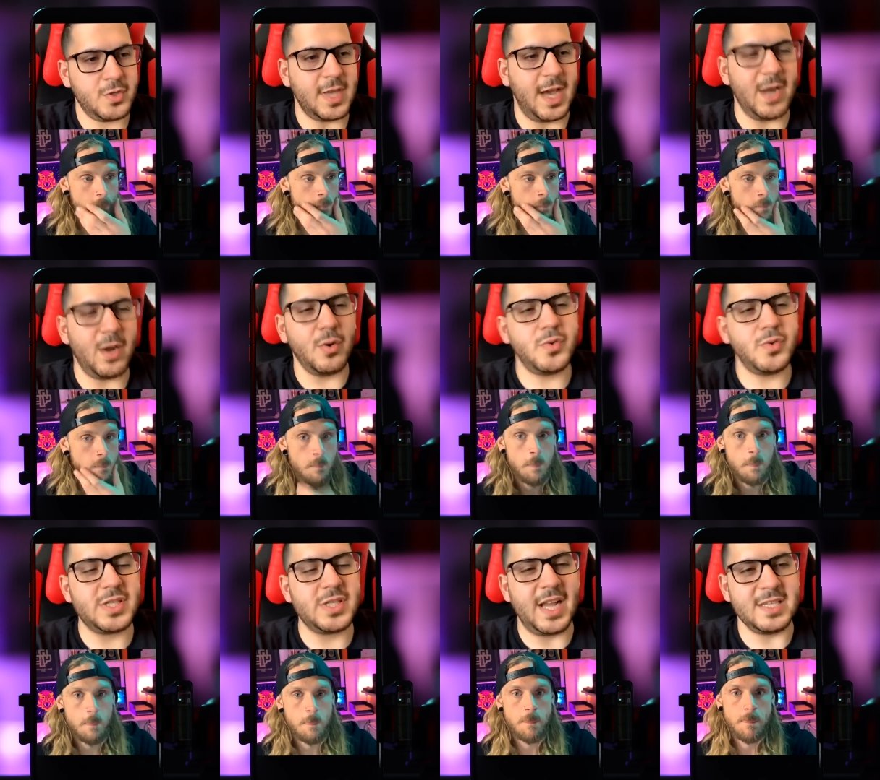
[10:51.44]
Speaker 1: I don't
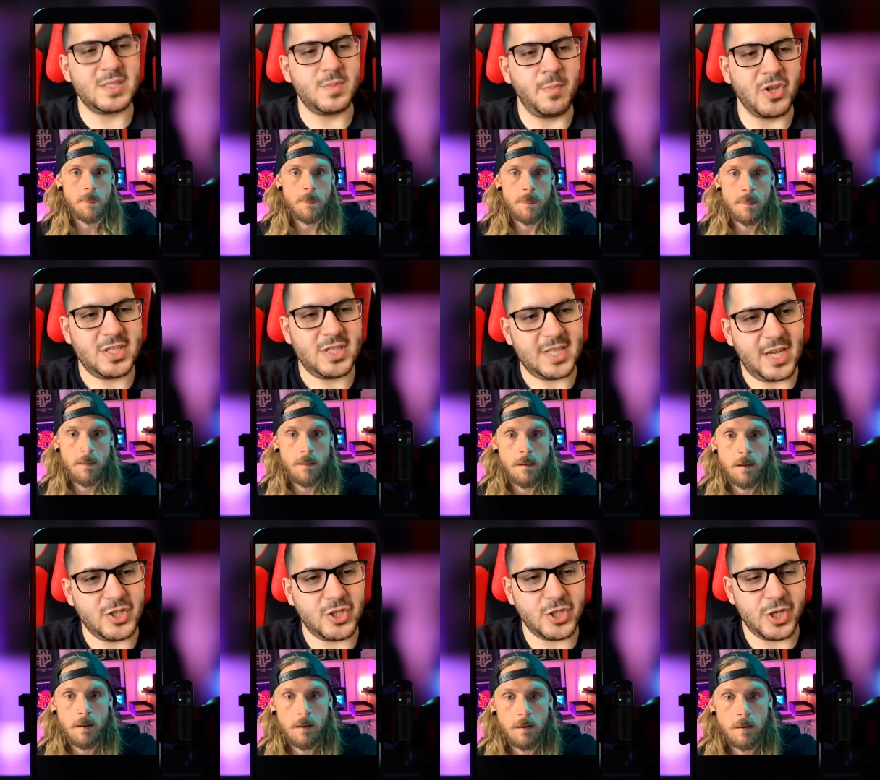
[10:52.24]
use it as much as
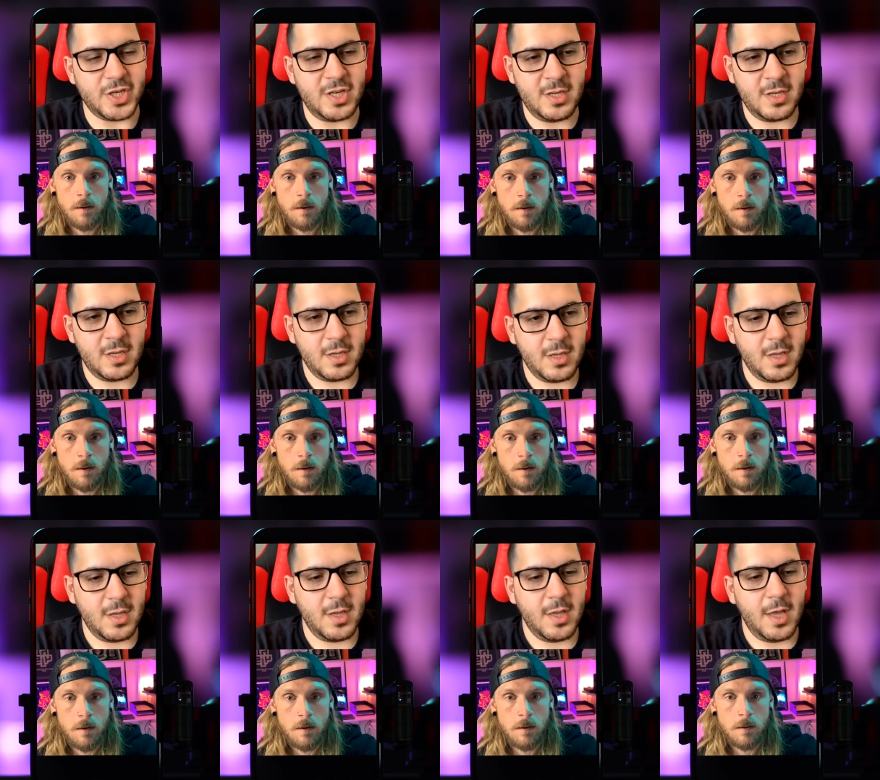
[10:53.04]
I should.
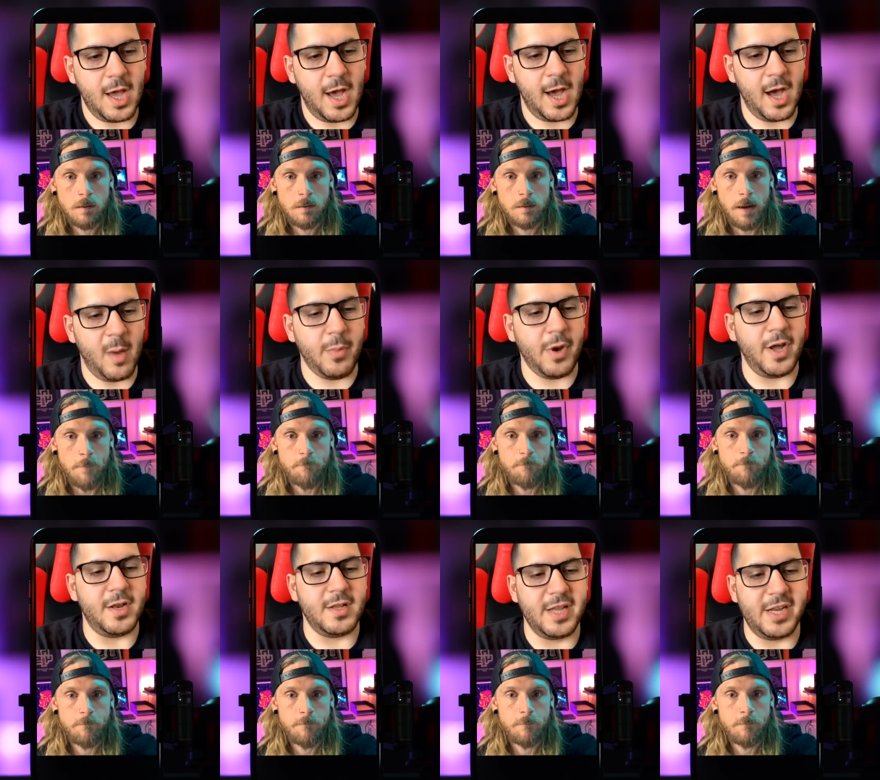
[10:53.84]
Um, yeah.
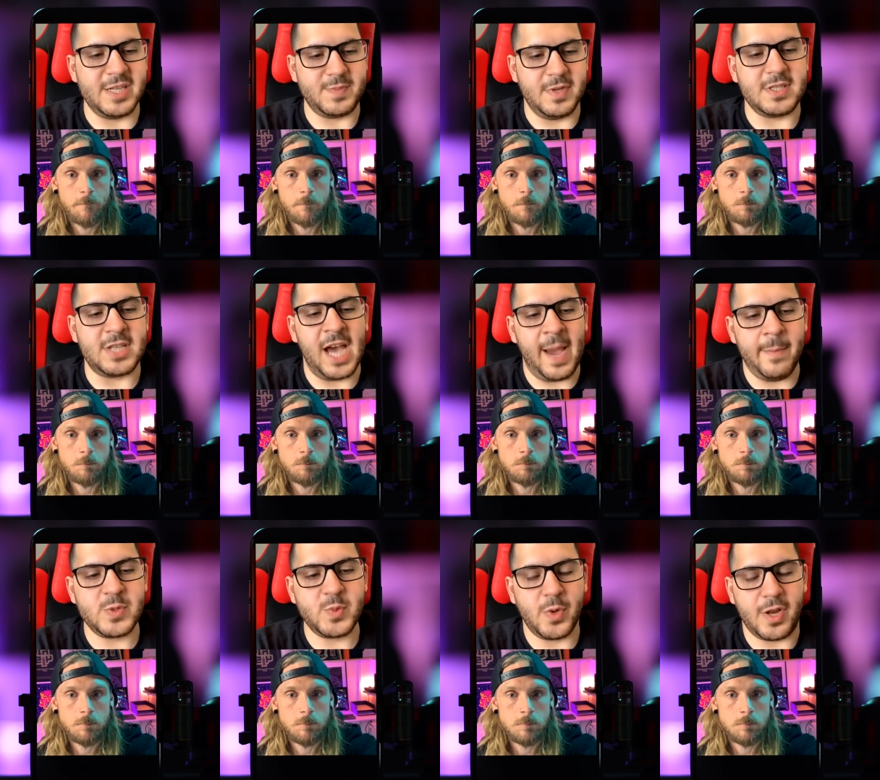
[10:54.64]
But there's been
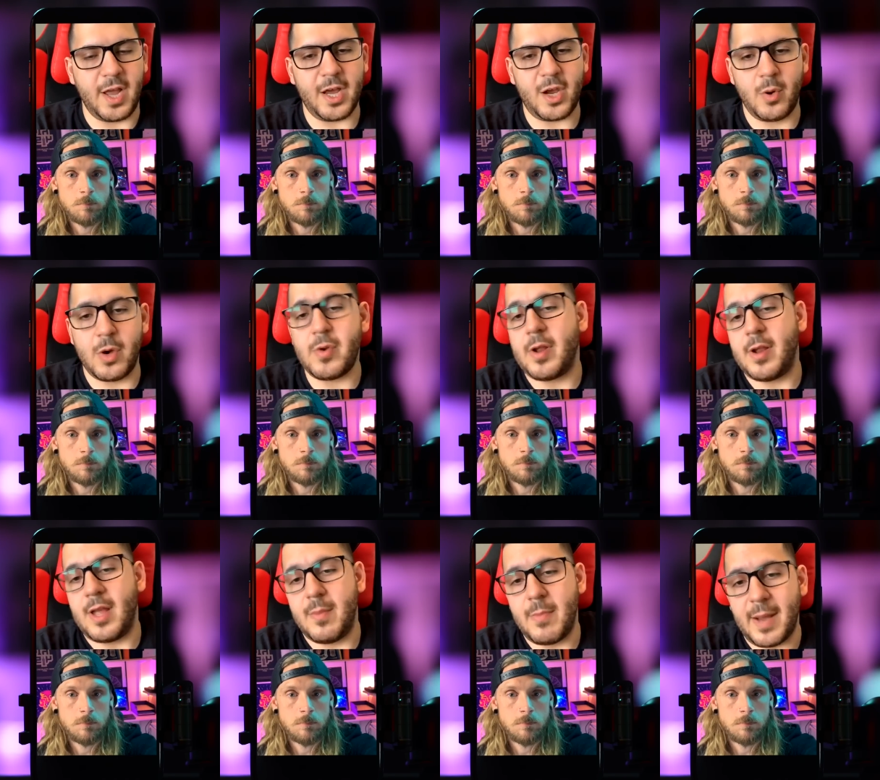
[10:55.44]
times when I go and run
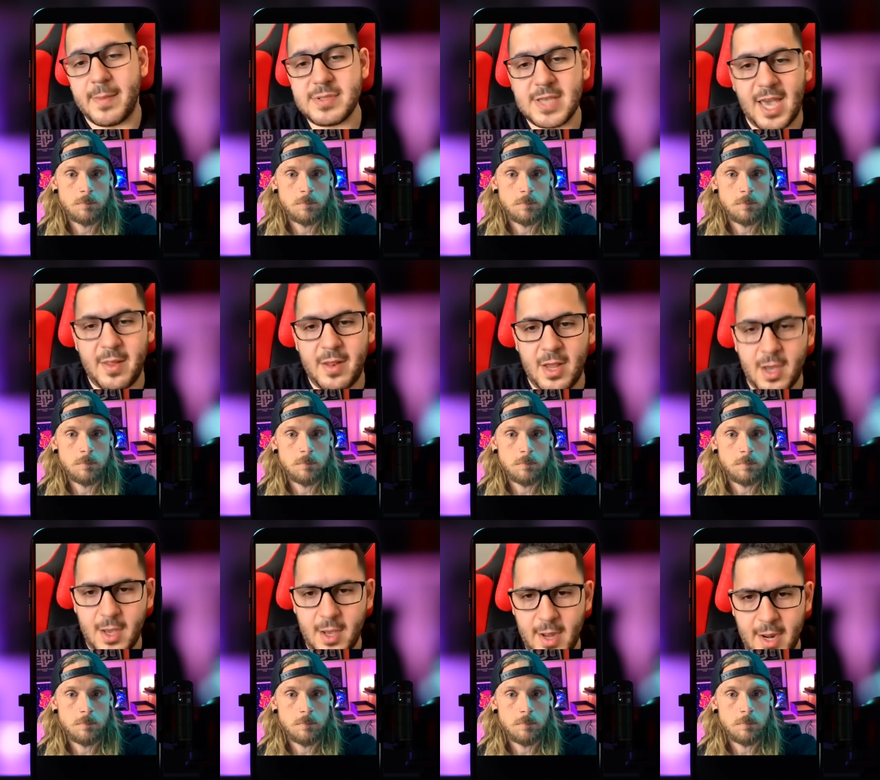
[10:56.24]
an Nmap scan.
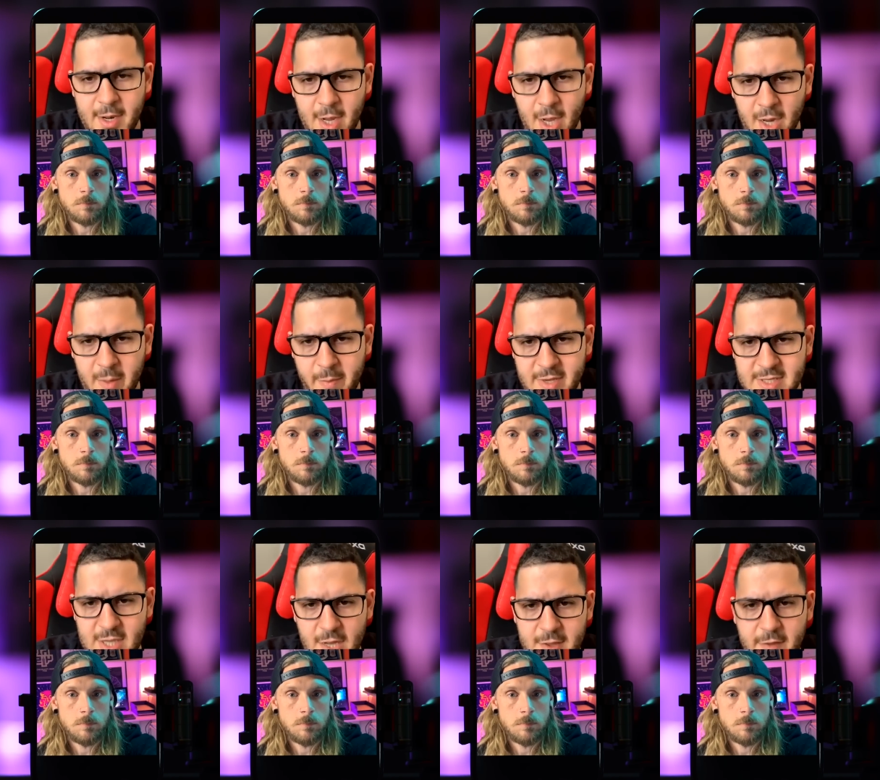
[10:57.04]
Uh,
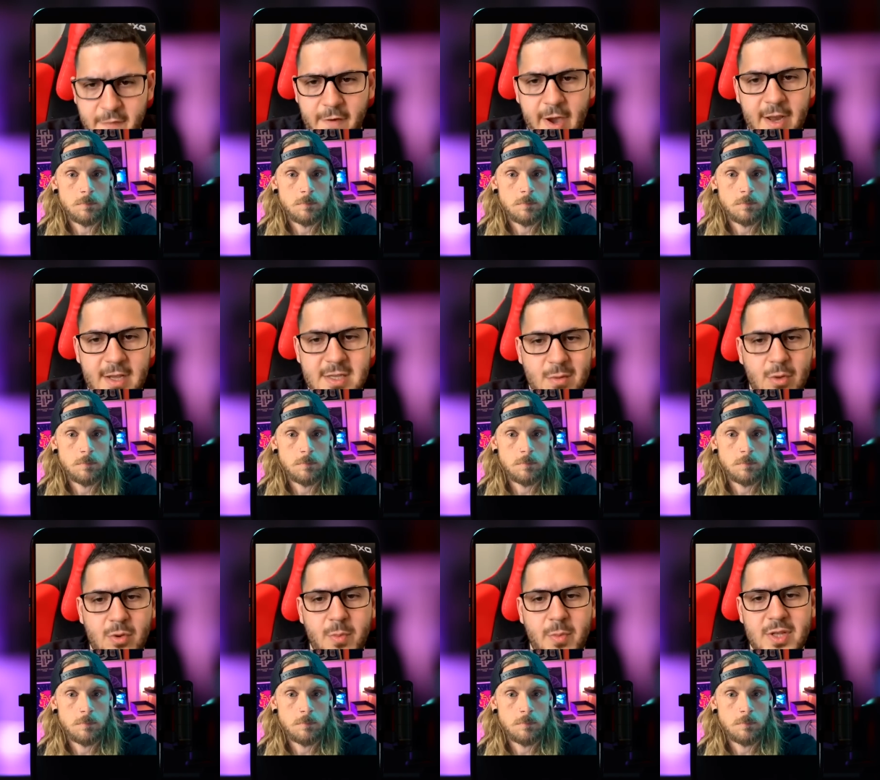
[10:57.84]
anonymous, undefined is
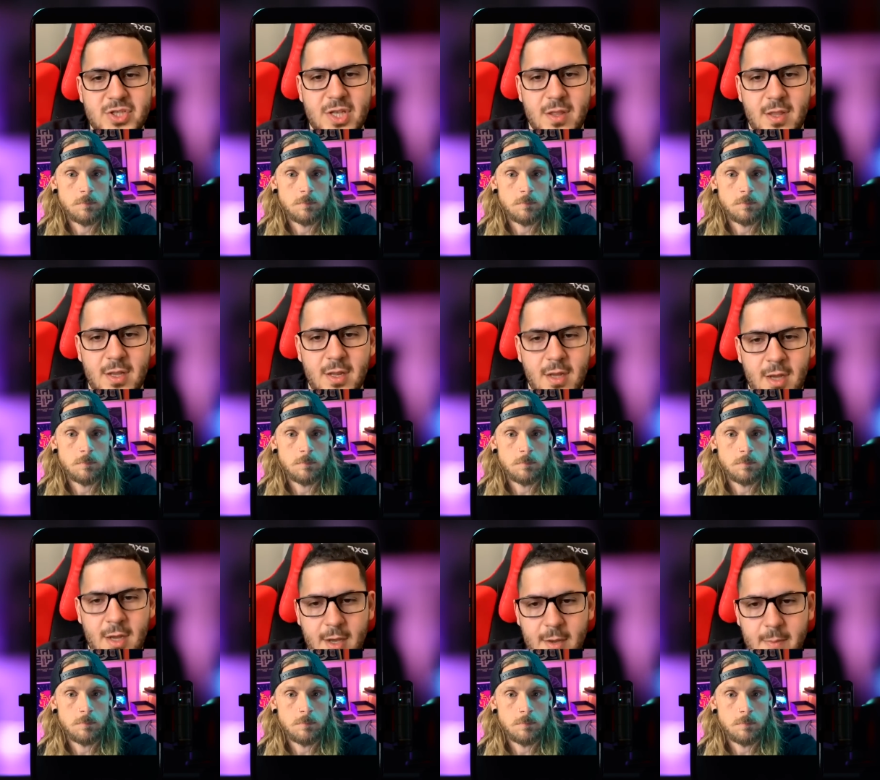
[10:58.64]
someone who mentioned it.
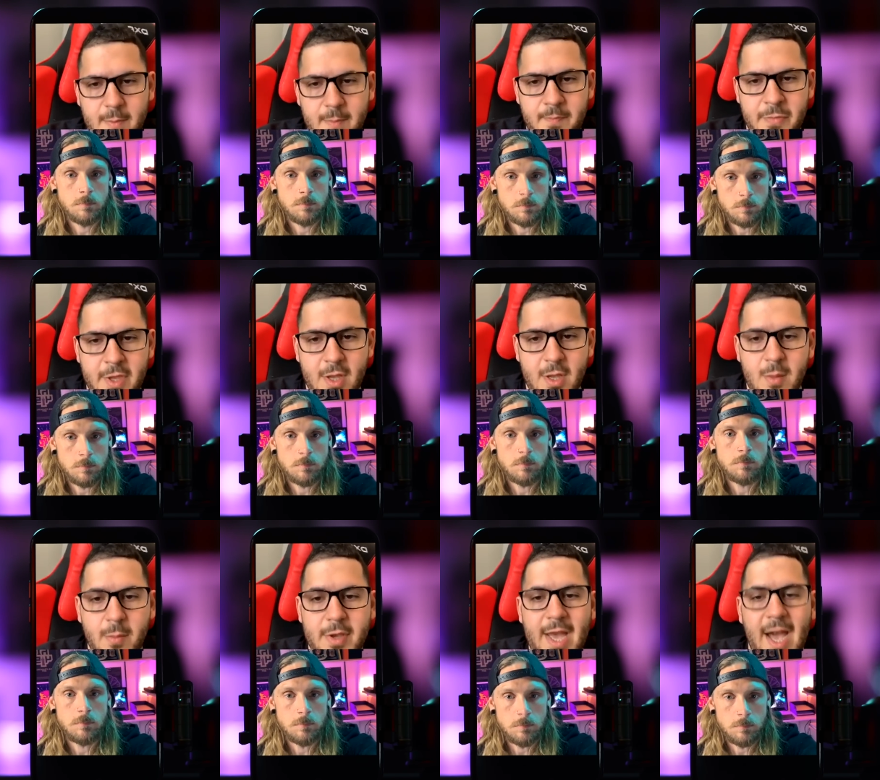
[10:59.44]
Um,
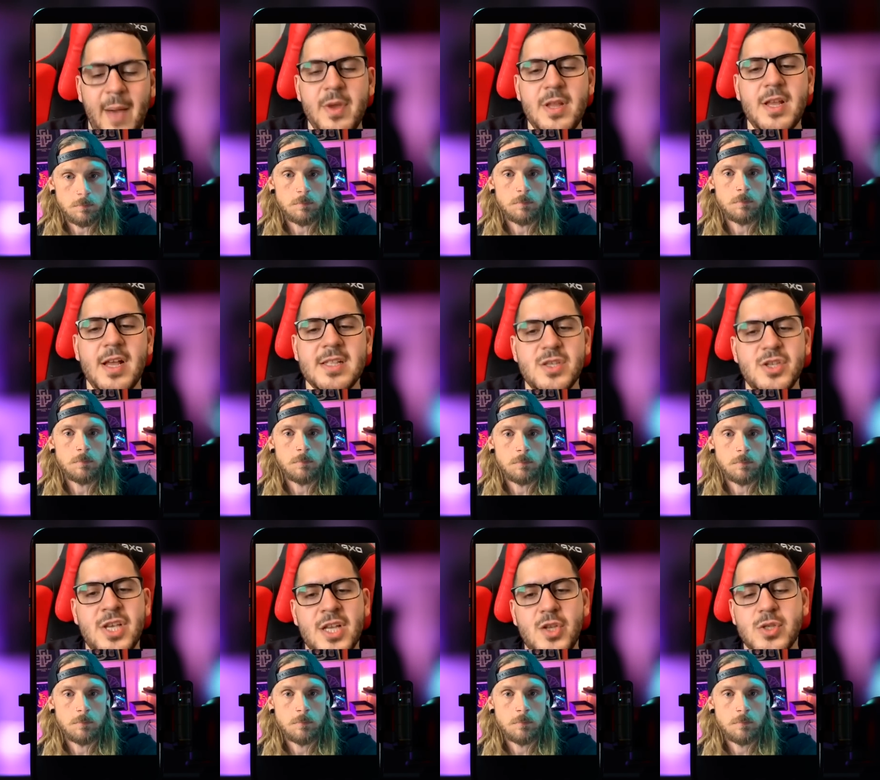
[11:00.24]
but yeah, I mean,
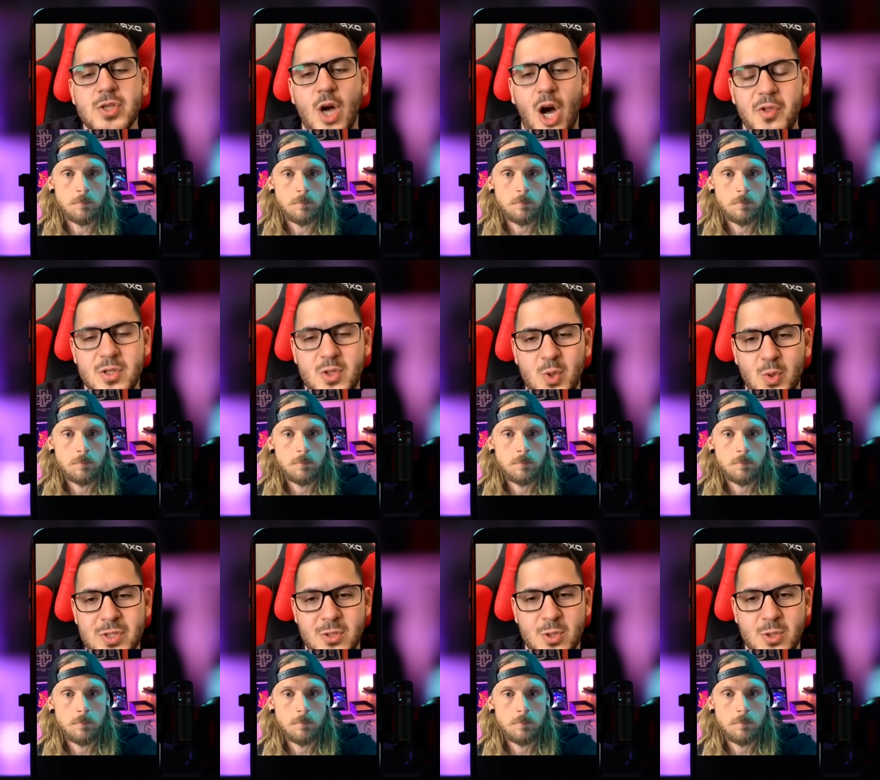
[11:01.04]
you can use all the tools in the